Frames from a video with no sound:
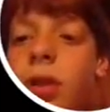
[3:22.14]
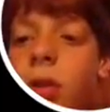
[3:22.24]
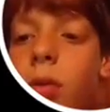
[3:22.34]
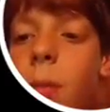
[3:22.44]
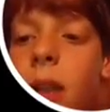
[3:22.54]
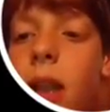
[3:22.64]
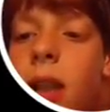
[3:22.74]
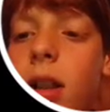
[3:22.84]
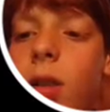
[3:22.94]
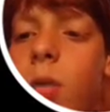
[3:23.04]
swim, I
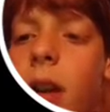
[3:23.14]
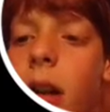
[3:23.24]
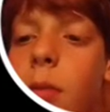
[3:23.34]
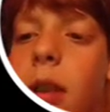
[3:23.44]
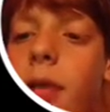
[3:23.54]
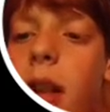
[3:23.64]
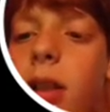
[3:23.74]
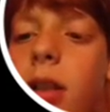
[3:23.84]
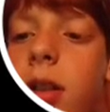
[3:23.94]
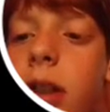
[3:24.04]
guess. Wait, what if I
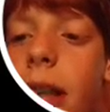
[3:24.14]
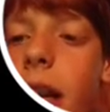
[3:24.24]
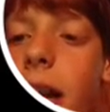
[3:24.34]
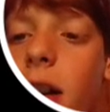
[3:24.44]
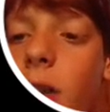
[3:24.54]
get air